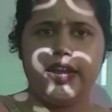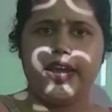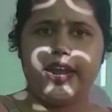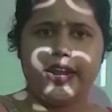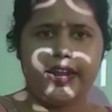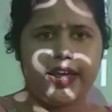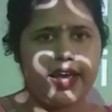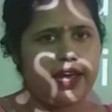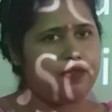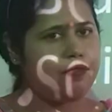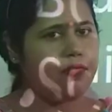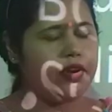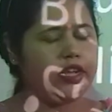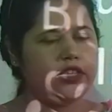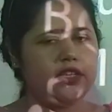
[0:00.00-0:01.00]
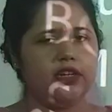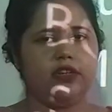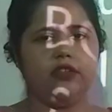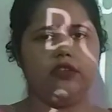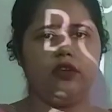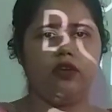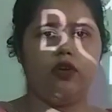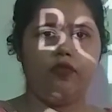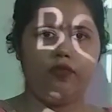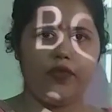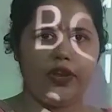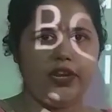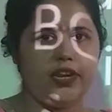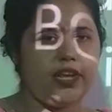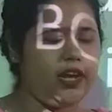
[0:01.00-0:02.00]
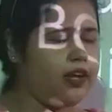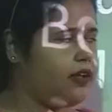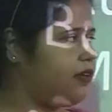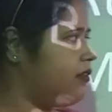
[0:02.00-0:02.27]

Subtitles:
and every citizen of India.